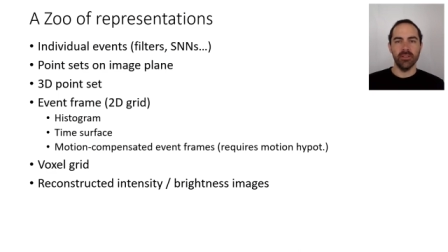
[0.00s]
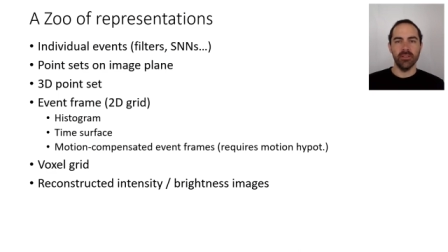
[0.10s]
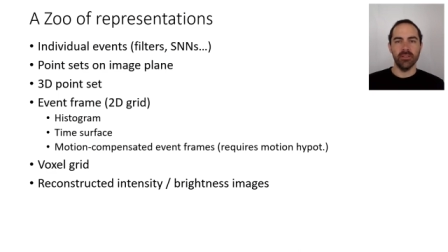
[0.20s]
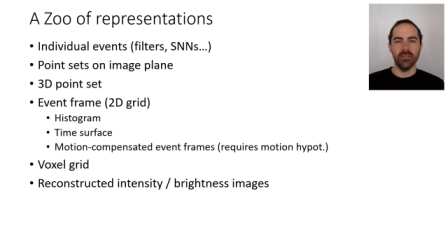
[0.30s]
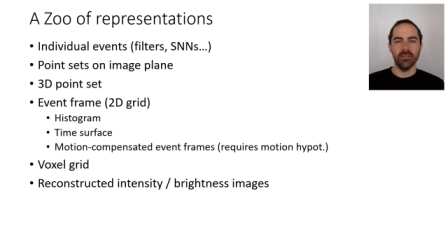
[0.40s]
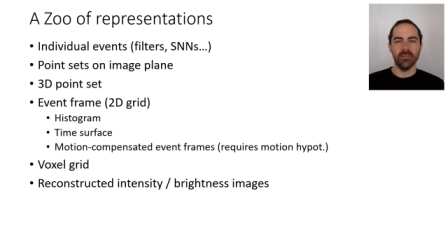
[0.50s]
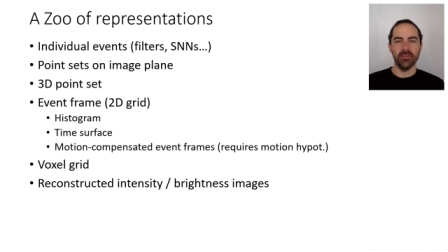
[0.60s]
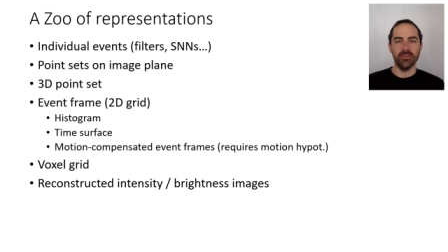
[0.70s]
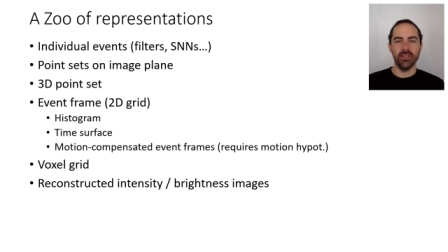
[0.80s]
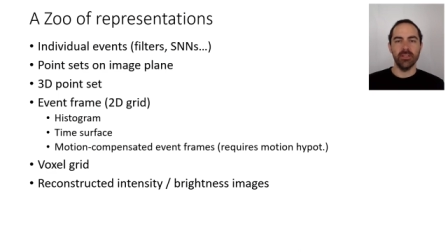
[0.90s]
uh,
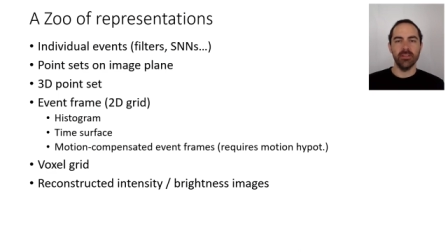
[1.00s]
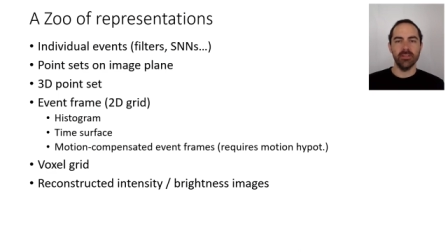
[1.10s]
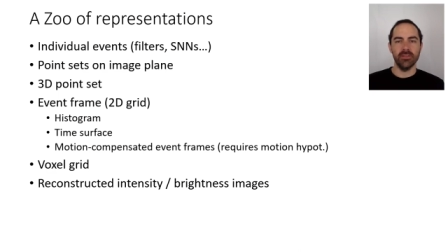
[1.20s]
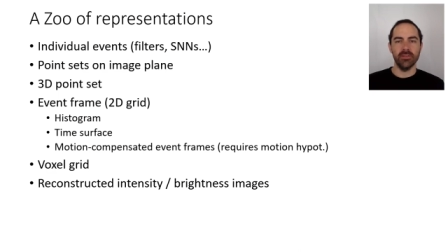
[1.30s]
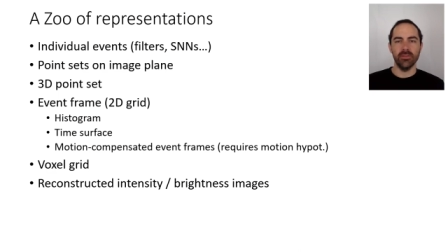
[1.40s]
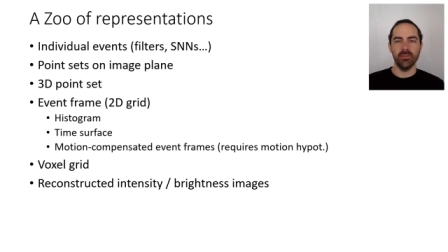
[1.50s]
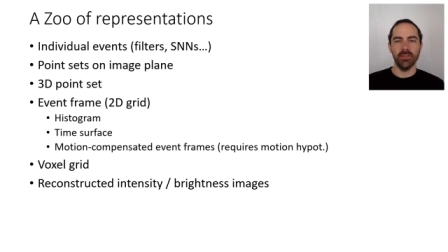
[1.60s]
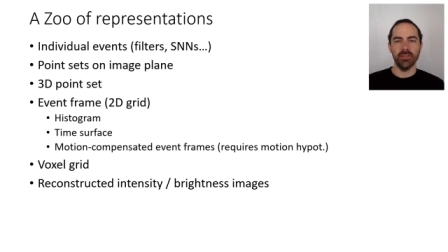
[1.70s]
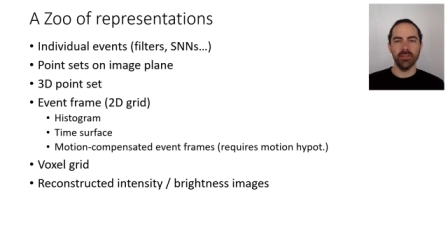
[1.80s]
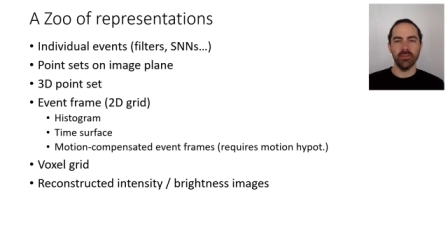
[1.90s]
contains, so the
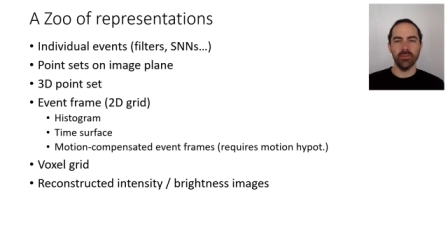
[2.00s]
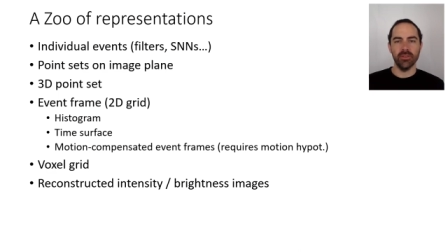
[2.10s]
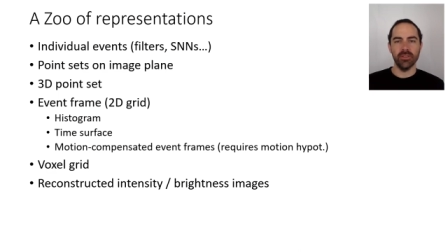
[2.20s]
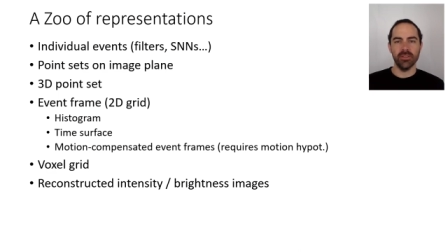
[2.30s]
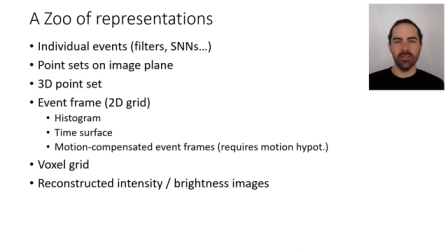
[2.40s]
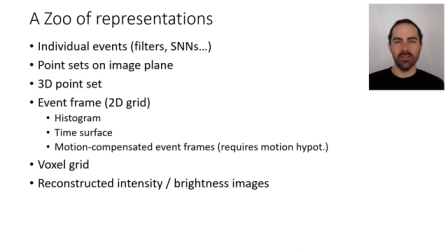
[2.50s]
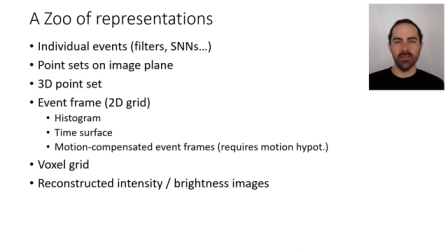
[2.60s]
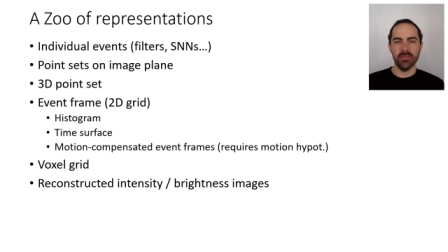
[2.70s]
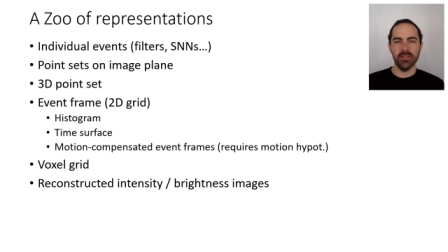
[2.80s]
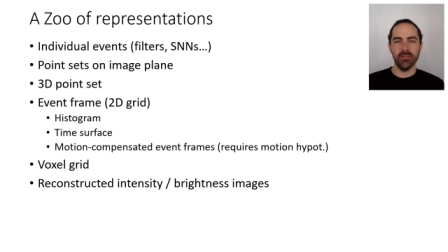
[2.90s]
pixel coordinates, the
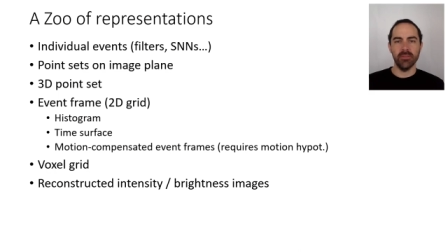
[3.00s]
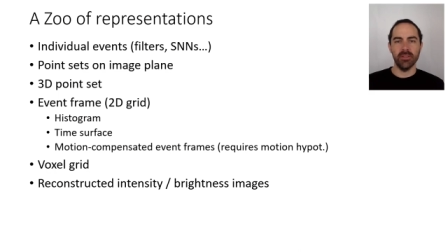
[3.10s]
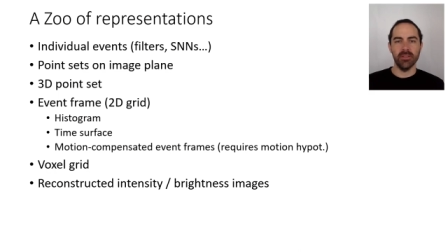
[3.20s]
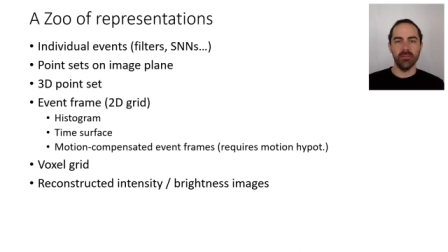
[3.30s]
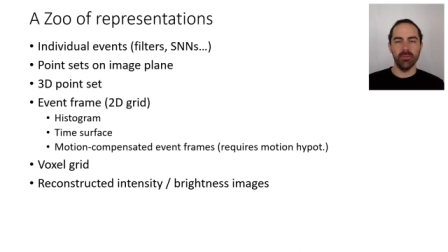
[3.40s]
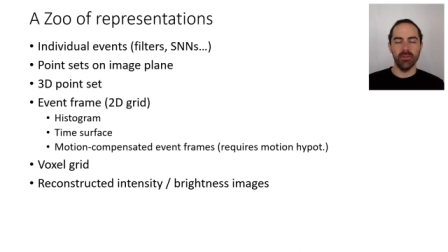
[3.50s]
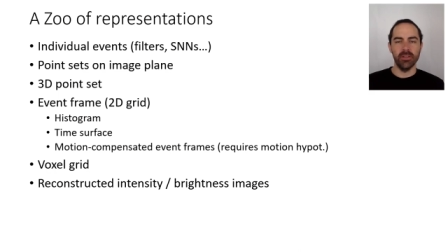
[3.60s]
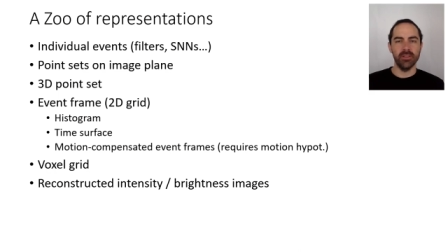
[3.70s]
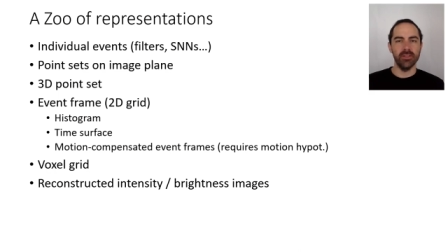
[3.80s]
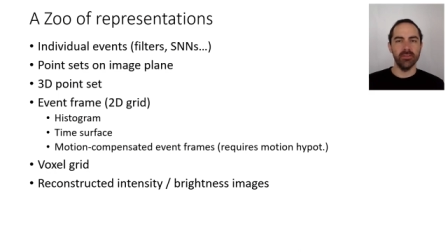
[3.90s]
timestamp, and the
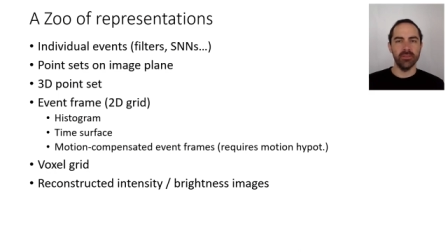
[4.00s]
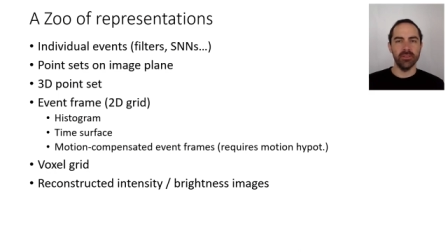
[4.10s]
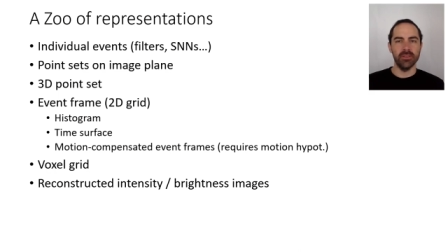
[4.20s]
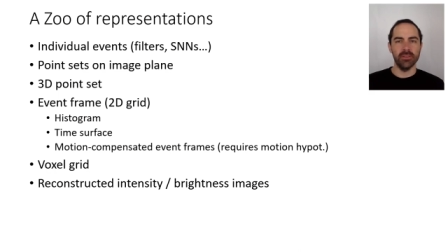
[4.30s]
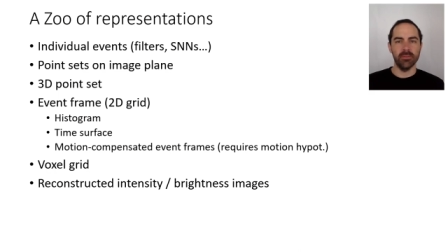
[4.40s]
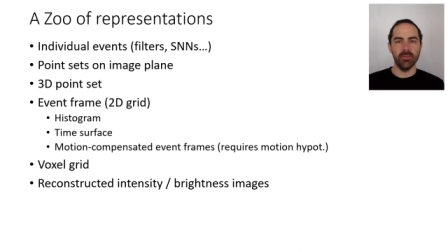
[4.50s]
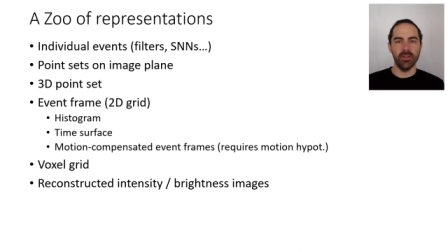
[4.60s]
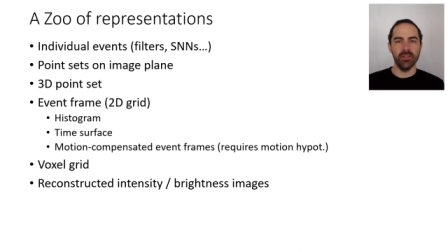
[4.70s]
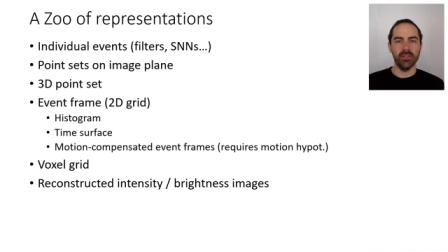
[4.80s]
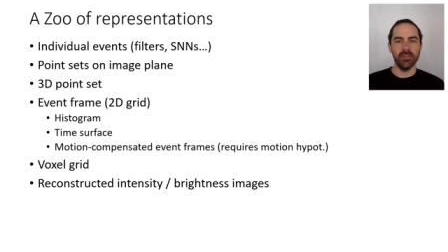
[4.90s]
polarity of these
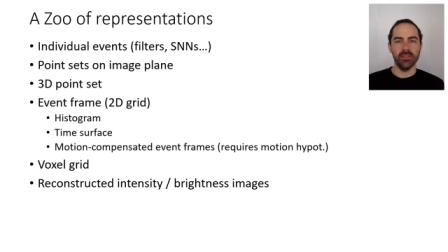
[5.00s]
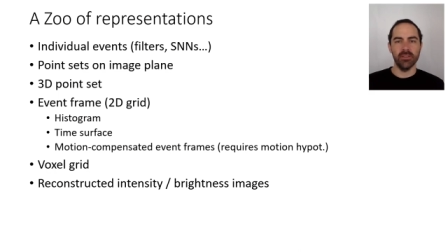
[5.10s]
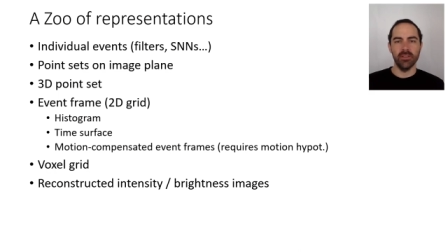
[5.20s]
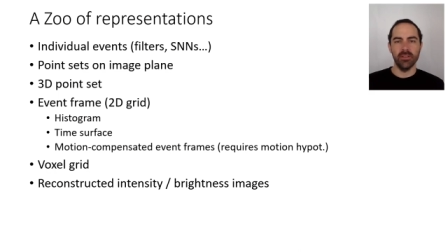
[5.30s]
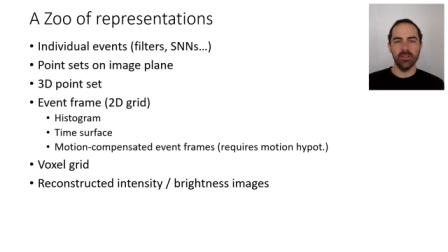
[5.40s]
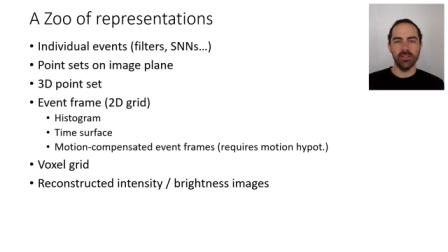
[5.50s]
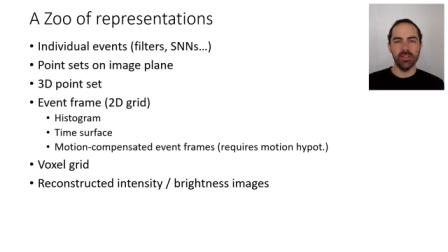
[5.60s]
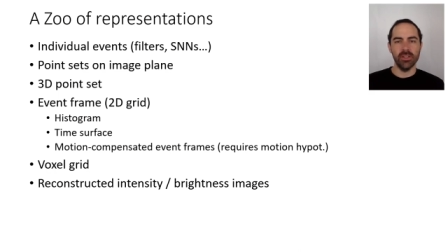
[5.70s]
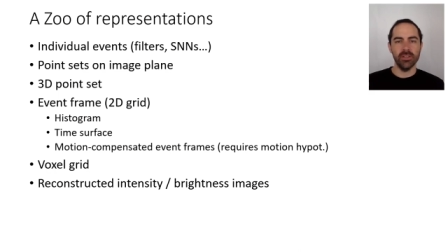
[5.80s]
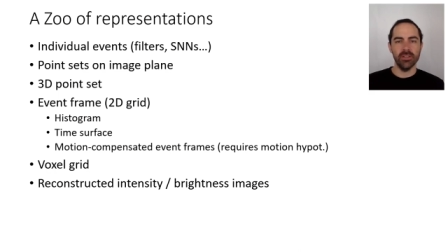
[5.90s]
brightness
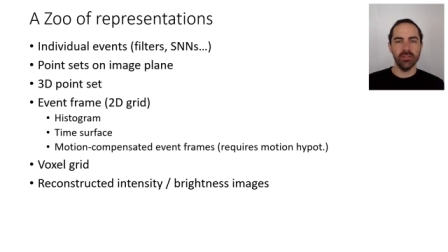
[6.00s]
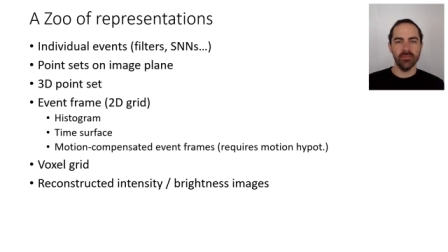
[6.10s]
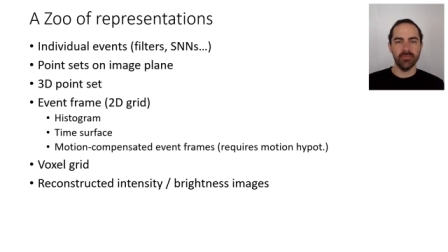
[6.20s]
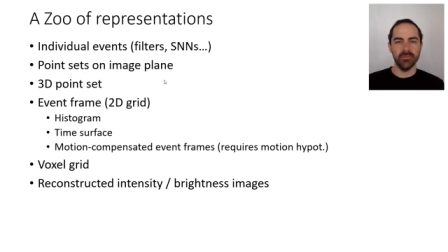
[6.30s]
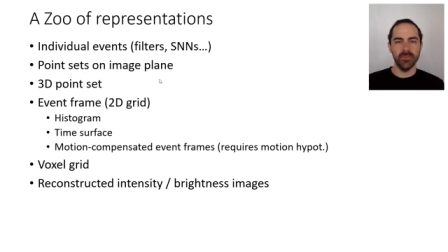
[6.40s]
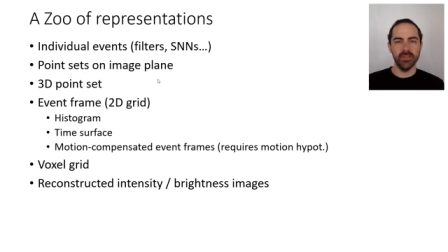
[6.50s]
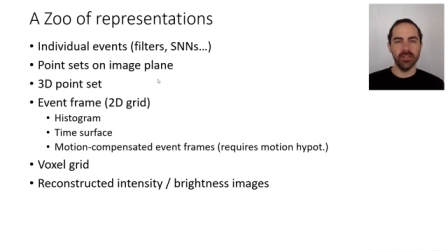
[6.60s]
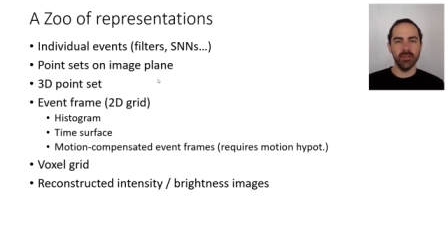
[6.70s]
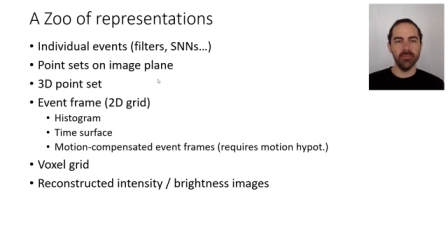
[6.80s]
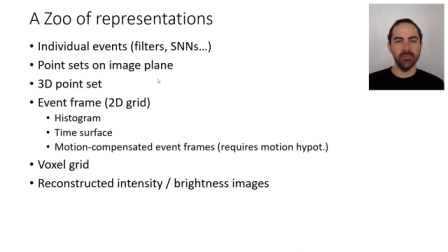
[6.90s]
changes in
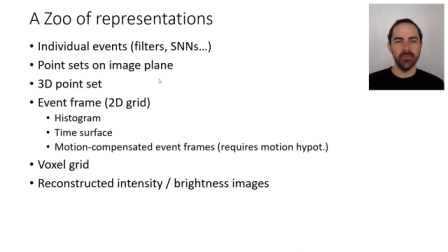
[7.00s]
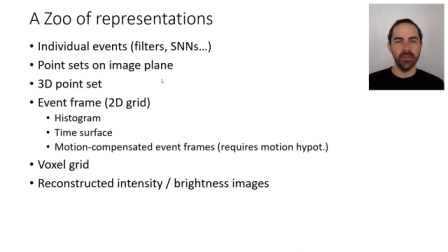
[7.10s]
time.